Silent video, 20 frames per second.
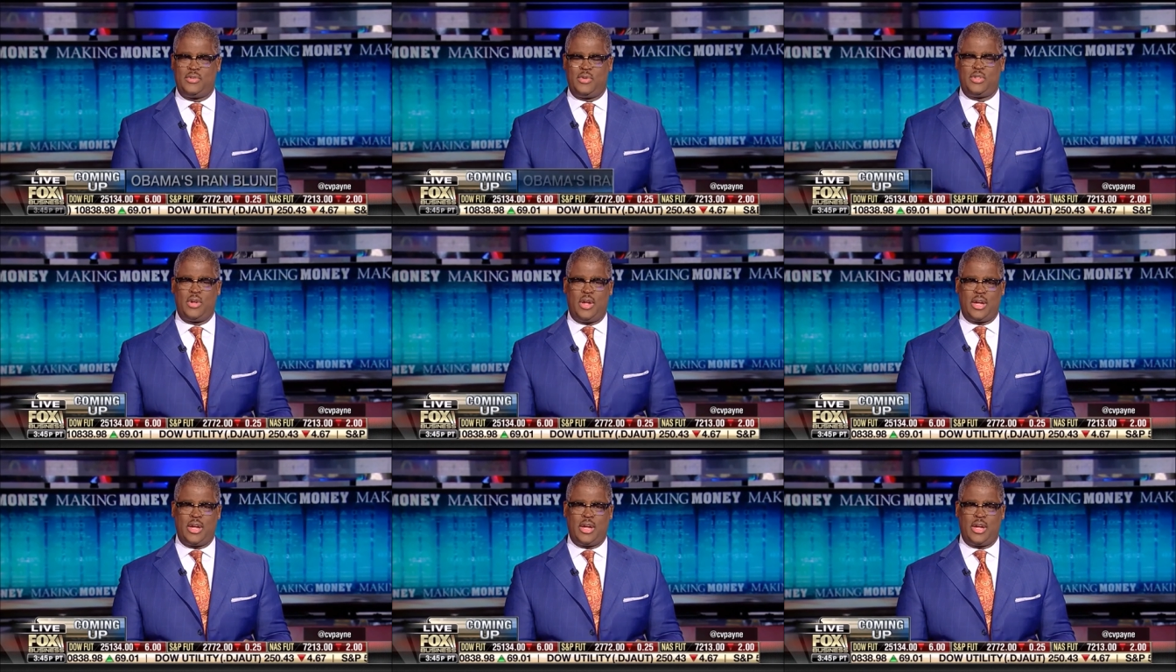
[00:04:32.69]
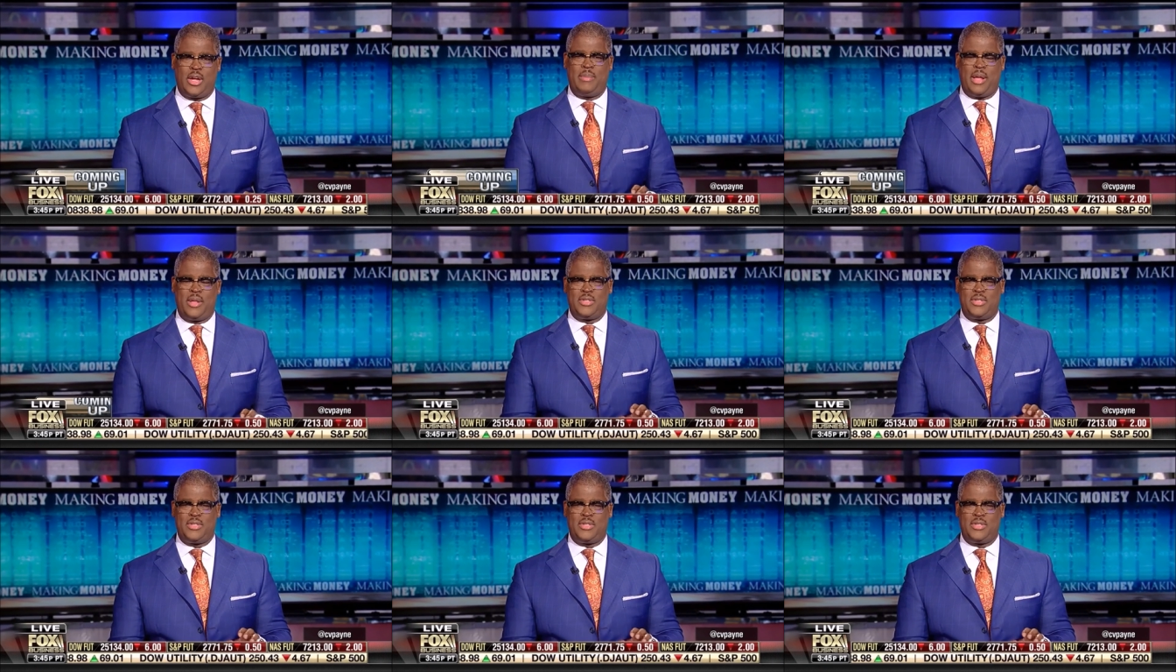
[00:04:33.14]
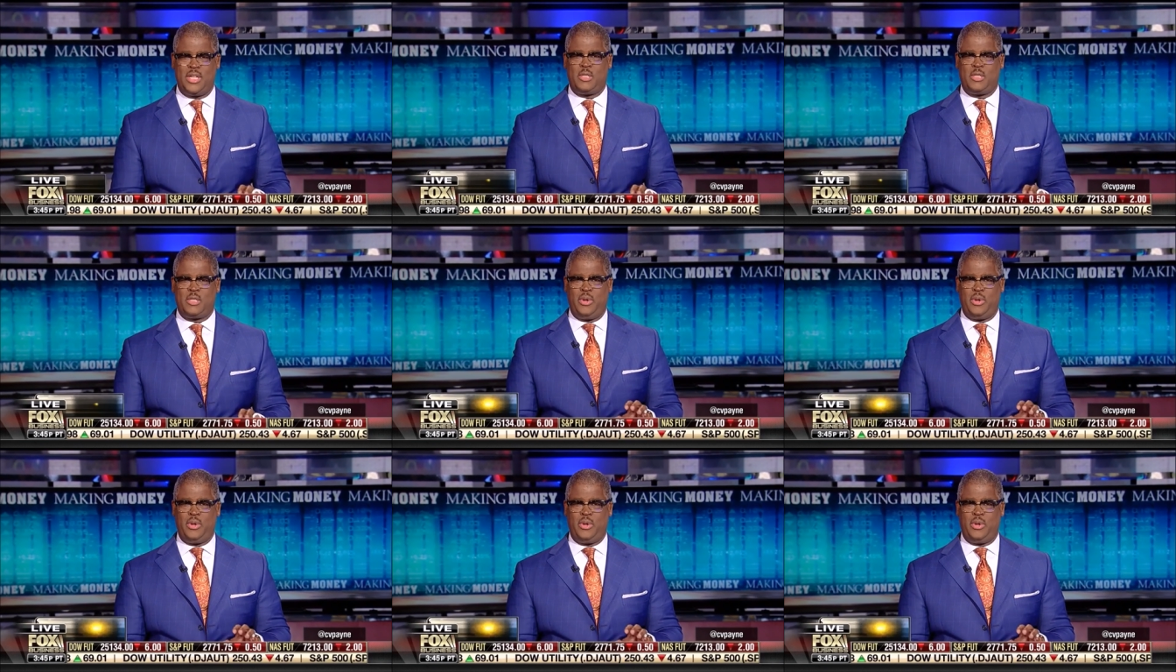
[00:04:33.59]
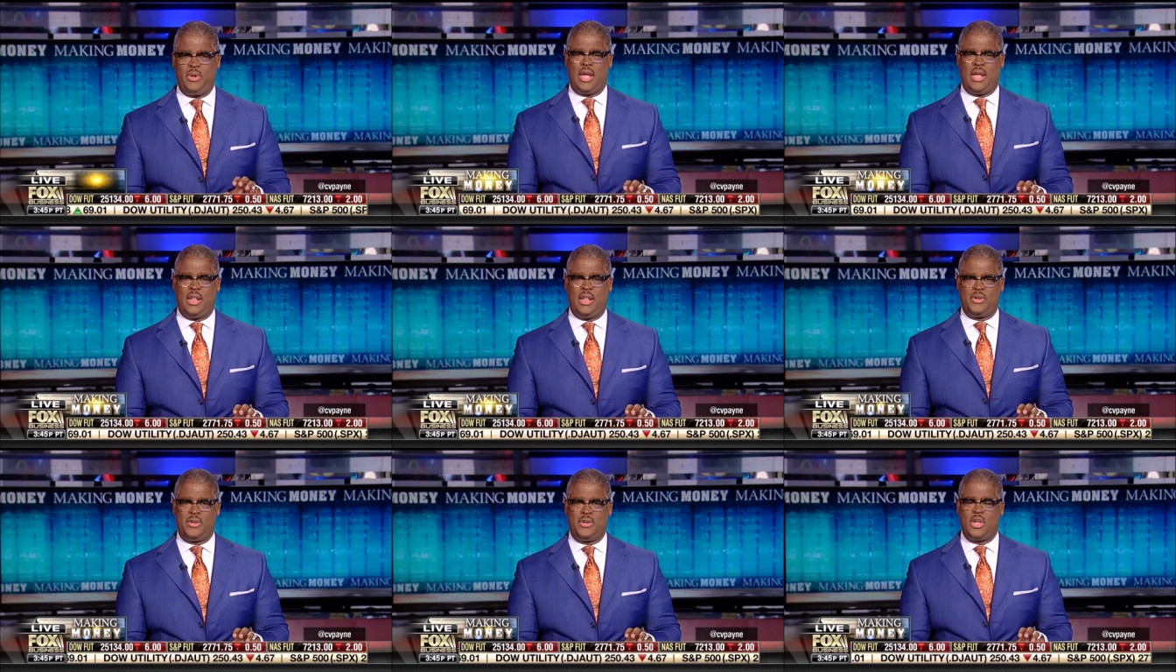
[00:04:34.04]
We're talking about $6 billion
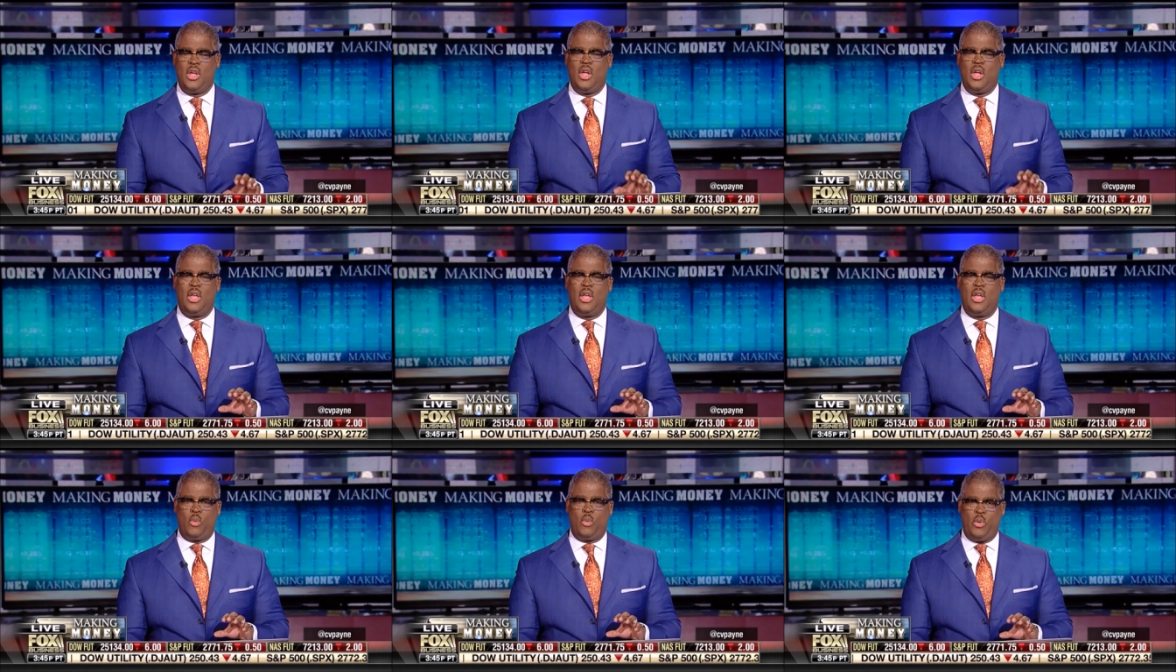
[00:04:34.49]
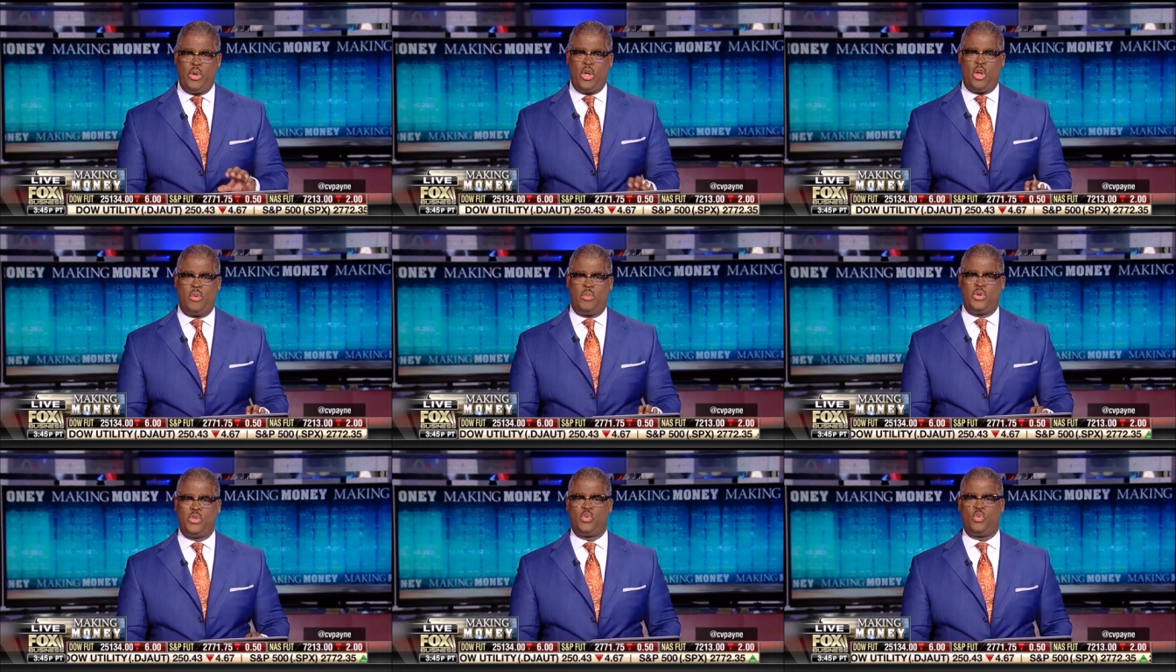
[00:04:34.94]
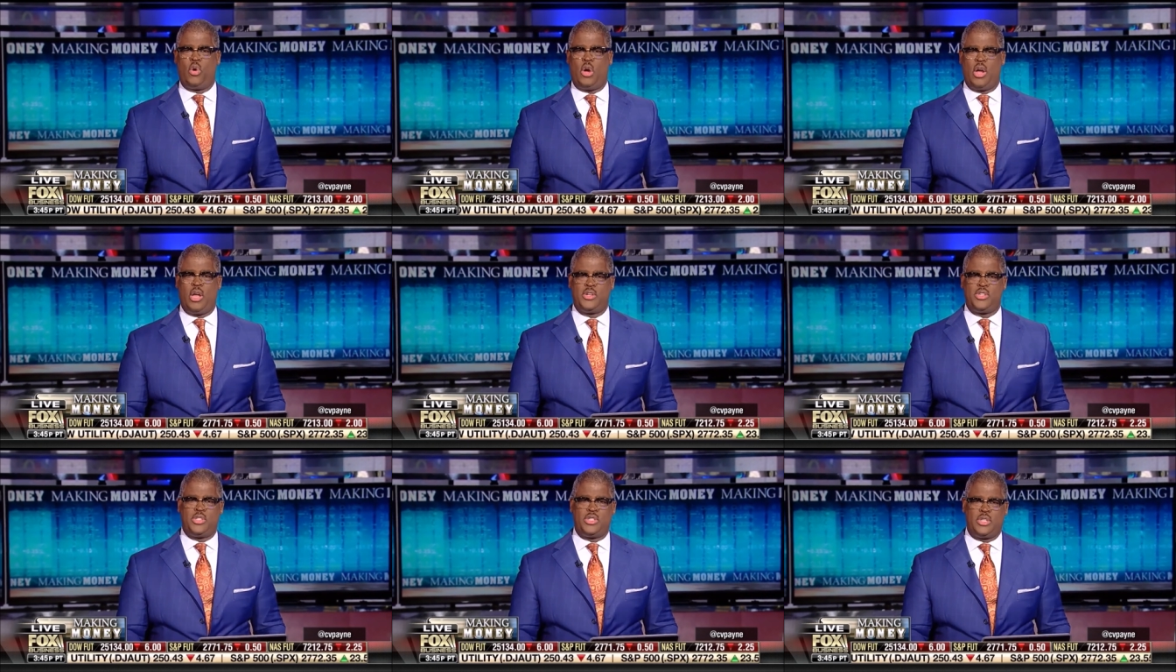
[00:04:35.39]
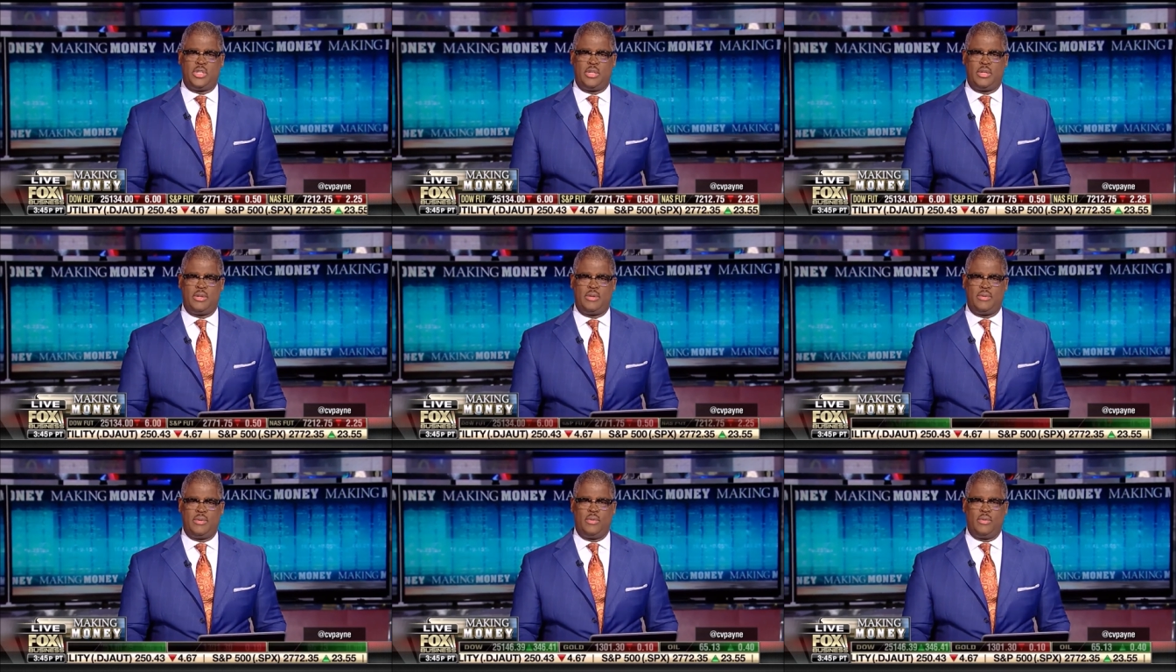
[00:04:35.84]
that we almost washed.
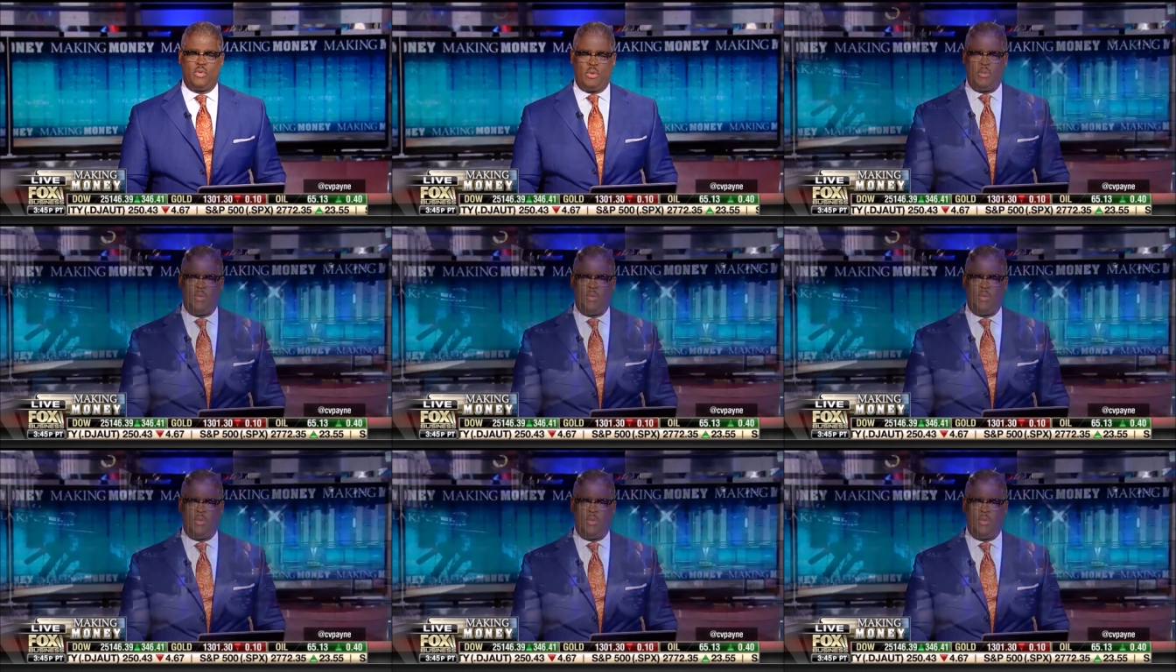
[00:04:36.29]
We'll be